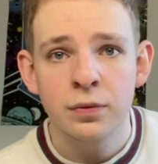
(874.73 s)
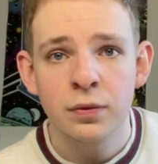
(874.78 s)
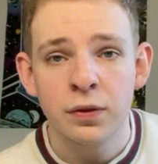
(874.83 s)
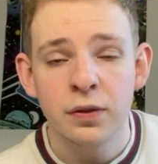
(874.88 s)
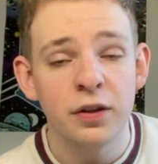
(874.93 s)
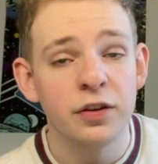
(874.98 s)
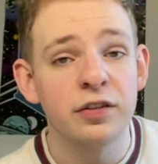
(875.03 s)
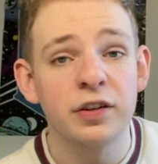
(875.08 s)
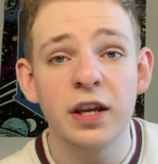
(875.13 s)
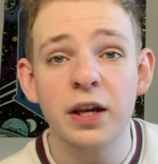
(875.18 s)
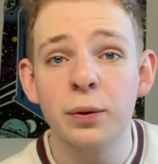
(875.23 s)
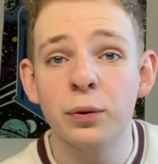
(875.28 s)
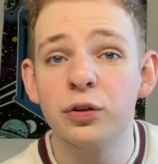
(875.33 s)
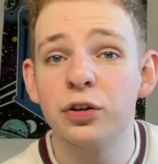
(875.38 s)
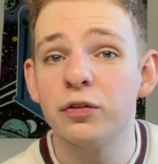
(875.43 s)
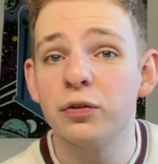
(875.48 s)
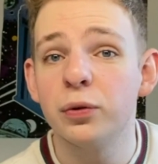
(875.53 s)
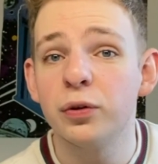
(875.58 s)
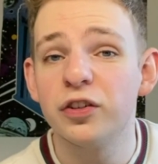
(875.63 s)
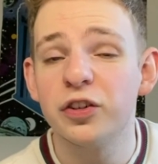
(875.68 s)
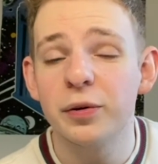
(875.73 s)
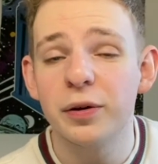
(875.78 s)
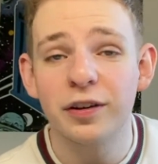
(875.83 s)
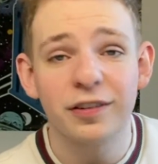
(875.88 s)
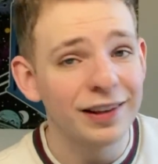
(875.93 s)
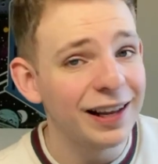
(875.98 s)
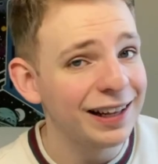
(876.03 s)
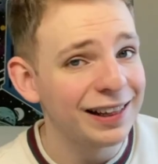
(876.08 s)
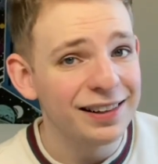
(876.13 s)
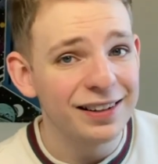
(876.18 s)
The skills are also
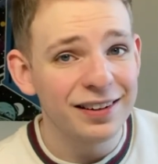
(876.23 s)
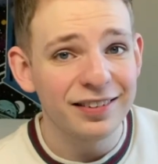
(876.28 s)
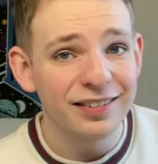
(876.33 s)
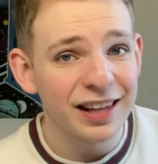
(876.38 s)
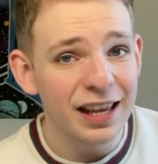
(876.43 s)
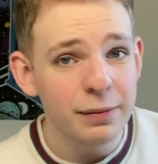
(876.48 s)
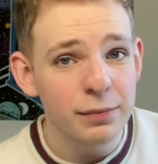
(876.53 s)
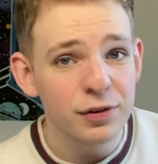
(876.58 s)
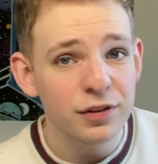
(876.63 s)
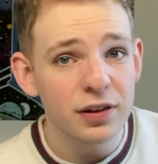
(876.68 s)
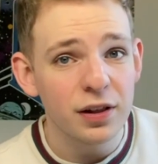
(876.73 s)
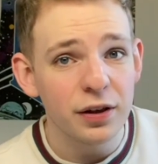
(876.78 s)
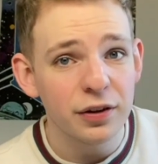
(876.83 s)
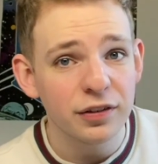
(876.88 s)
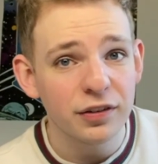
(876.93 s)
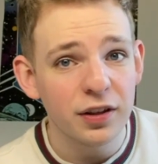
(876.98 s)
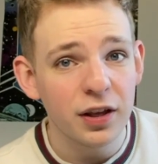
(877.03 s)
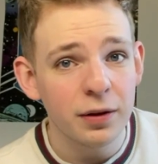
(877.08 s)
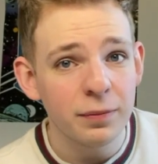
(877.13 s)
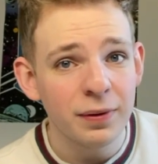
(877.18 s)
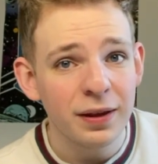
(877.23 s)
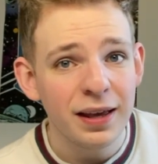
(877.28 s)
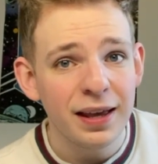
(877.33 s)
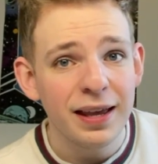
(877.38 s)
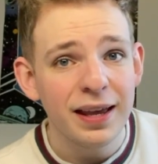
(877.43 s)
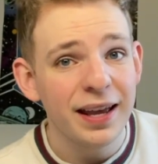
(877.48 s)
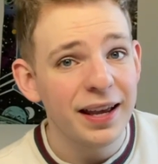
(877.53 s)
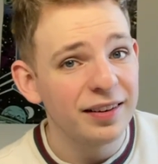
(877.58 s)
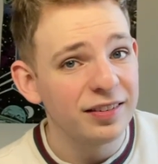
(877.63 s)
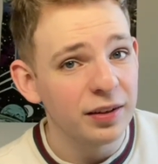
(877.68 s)
exactly the same as last term,
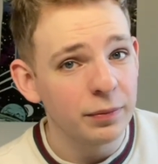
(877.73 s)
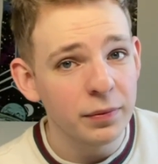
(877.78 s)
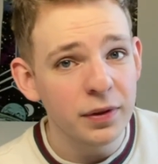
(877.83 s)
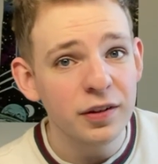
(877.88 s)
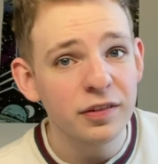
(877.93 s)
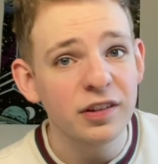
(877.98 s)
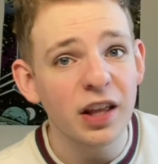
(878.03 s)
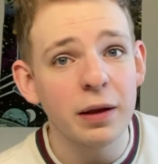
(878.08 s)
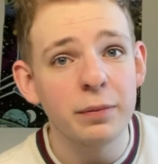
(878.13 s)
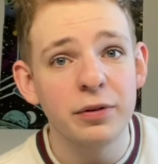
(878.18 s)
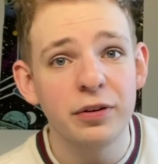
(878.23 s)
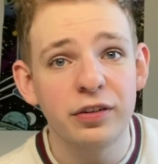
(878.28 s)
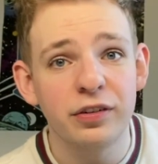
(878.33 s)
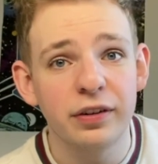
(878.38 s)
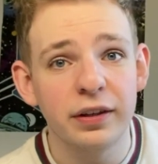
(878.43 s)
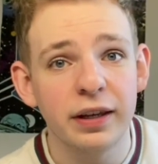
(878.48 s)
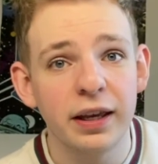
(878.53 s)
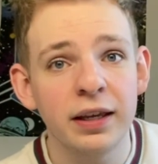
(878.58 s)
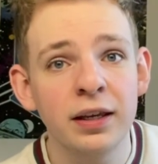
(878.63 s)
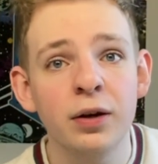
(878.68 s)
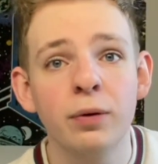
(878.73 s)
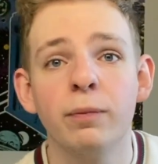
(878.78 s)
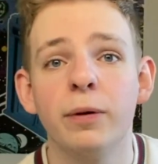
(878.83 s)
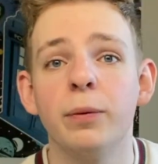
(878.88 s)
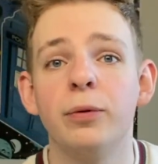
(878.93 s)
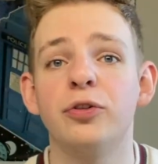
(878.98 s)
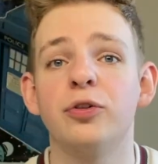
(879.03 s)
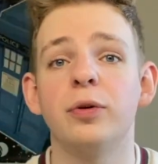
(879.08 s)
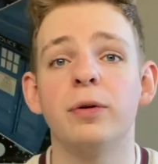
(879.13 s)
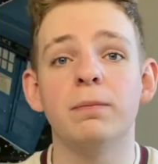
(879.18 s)
except this time in singing, we were
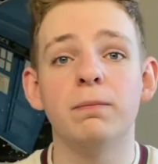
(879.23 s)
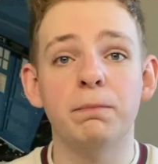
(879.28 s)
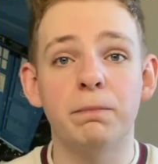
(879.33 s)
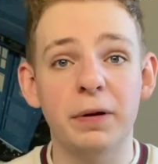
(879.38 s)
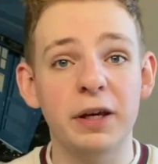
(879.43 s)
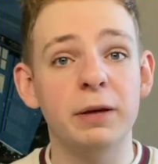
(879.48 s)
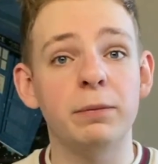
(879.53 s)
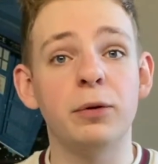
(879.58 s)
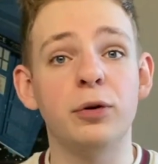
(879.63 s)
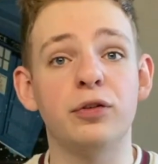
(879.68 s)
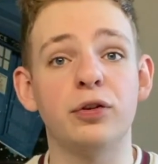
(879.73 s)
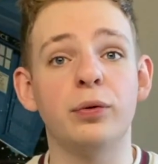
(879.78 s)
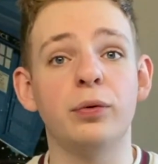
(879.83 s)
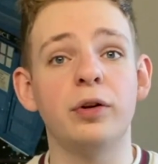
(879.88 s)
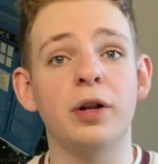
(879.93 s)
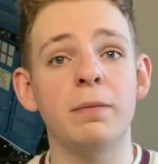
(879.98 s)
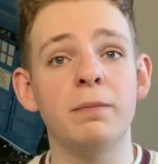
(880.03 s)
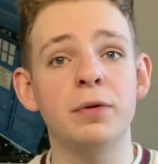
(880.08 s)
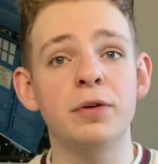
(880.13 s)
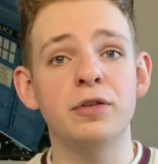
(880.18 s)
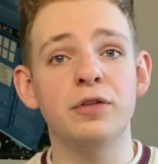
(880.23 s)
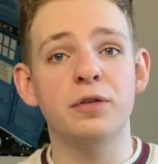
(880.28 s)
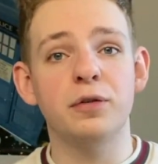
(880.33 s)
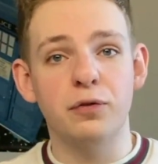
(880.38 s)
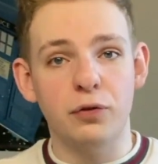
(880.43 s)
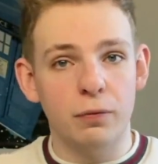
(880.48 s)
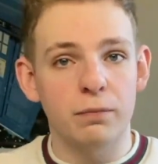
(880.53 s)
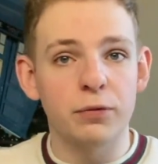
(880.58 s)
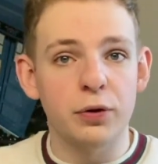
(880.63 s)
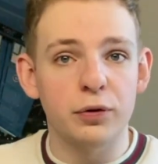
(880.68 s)
doing big musical numbers
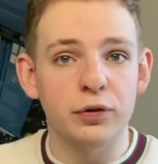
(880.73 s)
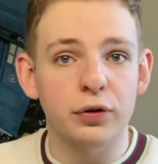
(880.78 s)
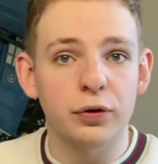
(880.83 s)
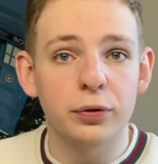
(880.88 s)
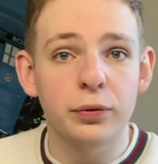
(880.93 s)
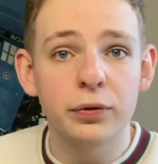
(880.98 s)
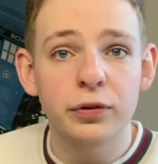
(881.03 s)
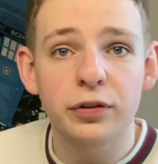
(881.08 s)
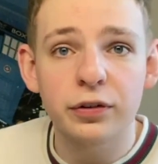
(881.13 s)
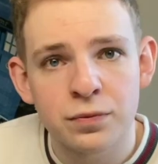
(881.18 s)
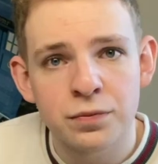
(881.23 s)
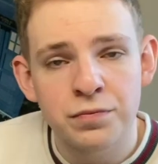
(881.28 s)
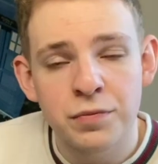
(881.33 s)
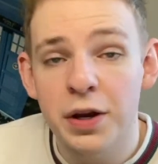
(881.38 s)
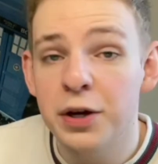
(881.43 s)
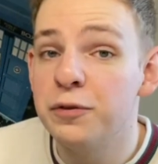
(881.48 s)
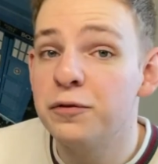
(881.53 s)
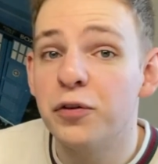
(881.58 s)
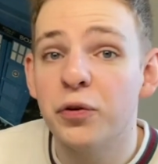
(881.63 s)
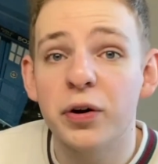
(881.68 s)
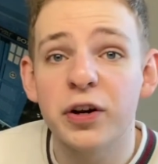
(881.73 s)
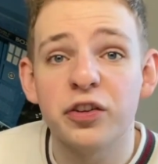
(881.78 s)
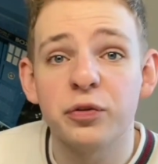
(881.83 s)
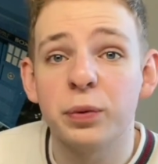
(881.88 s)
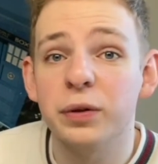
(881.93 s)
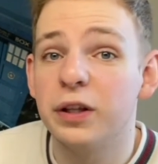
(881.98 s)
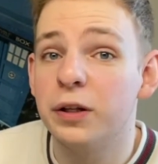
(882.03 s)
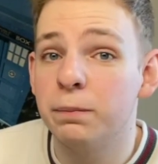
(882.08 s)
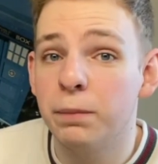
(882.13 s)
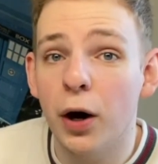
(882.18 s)
from musicals. In voice, we
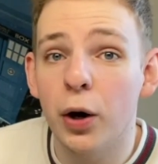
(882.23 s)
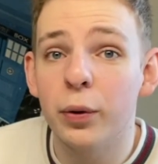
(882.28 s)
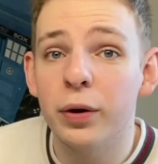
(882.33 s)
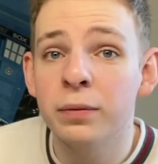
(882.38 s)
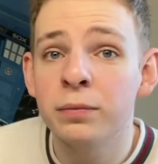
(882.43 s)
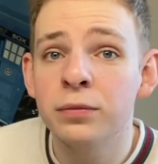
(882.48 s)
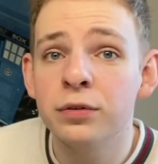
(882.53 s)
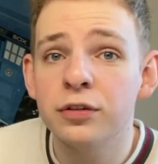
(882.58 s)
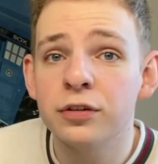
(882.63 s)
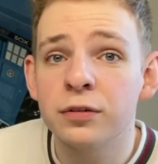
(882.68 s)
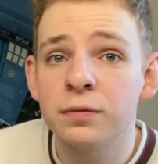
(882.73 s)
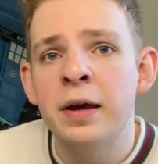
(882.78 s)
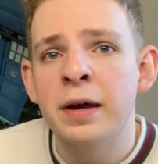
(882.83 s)
did poems.